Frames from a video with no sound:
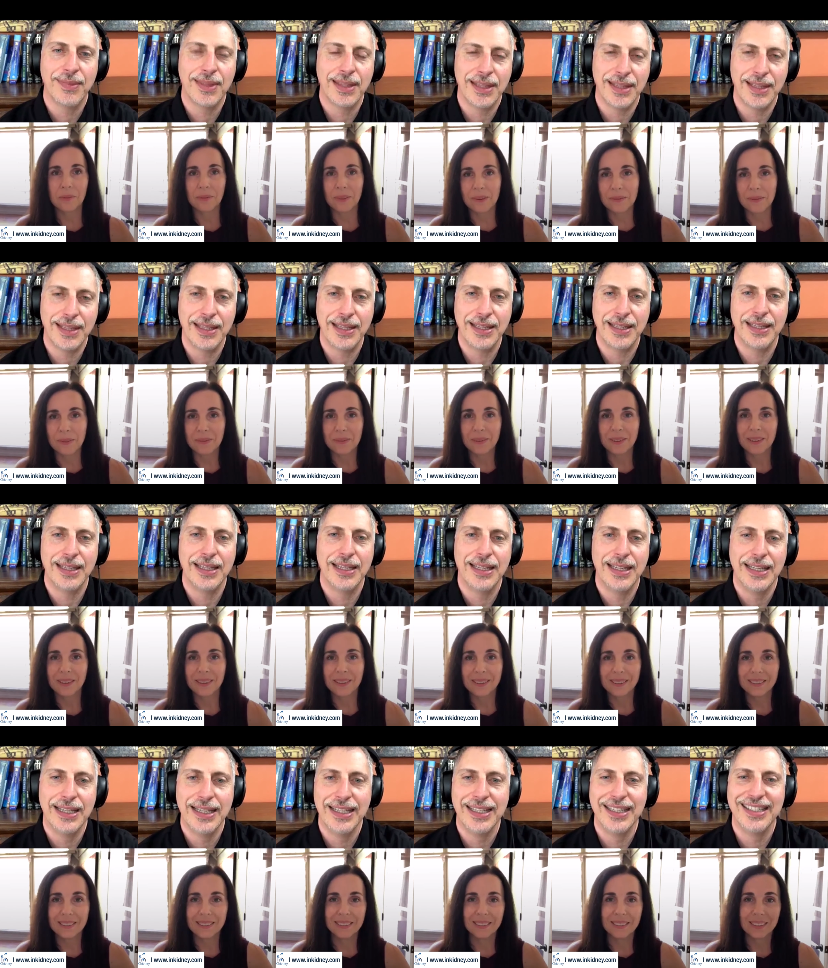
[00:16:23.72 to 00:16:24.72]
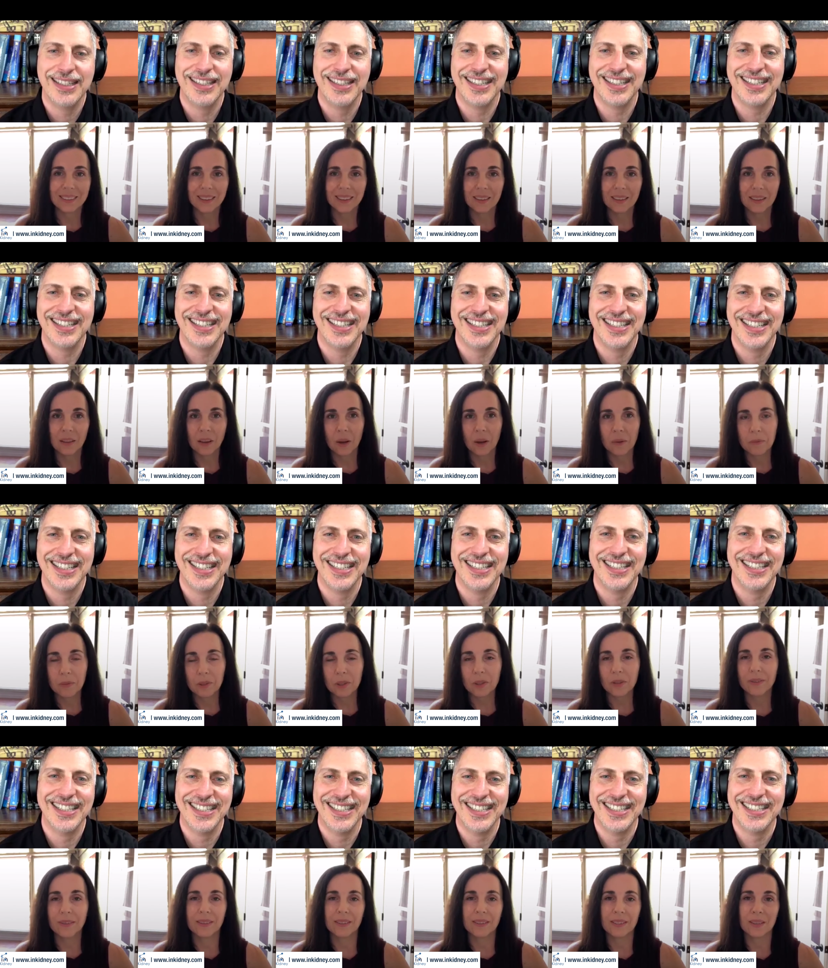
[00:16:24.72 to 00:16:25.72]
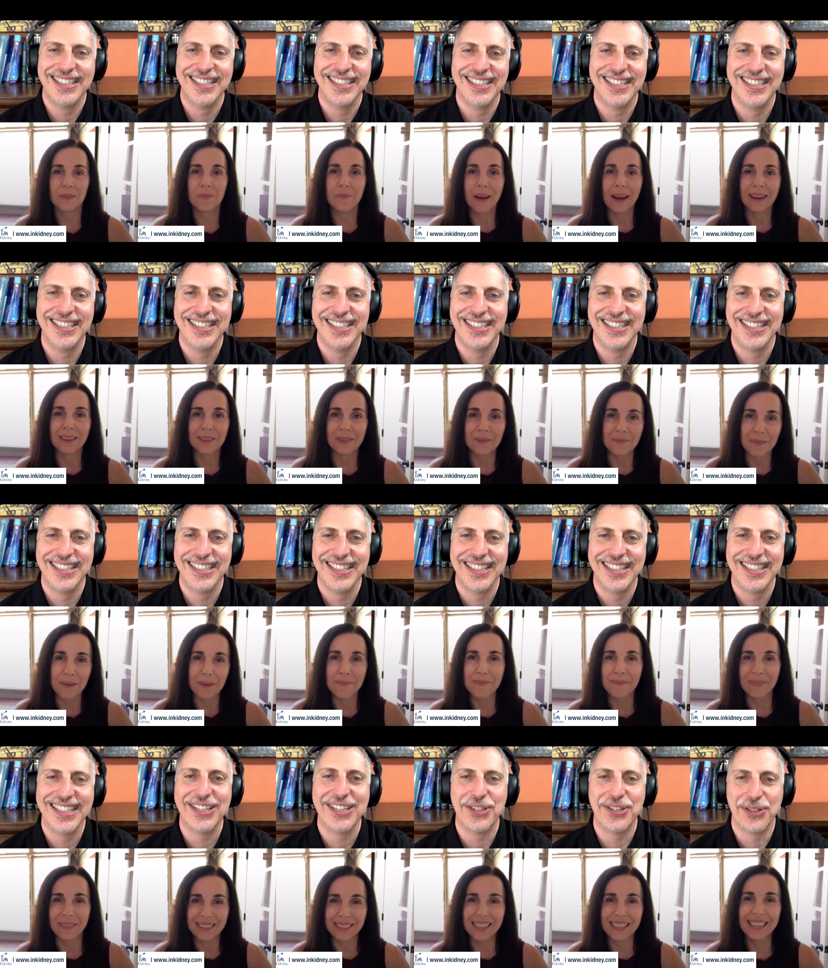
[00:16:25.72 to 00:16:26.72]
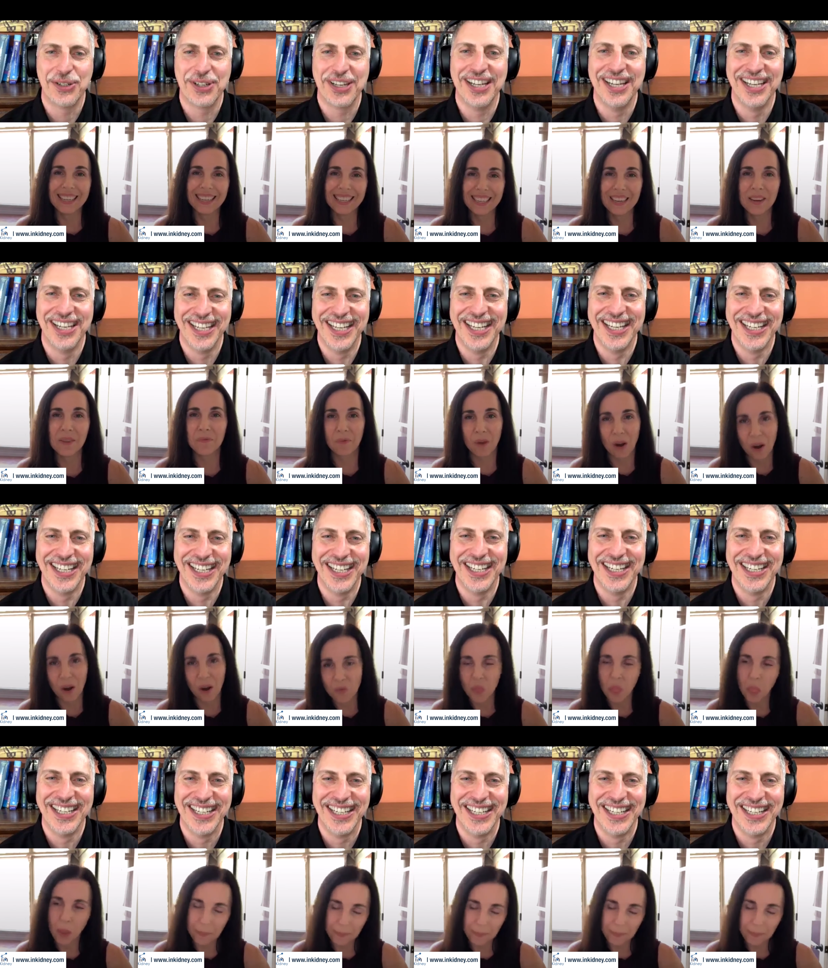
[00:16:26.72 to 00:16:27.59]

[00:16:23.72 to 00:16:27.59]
Speaker 1: I don't know if I've ever heard, uh, yeah. I'm sure there's a maximum, but okay.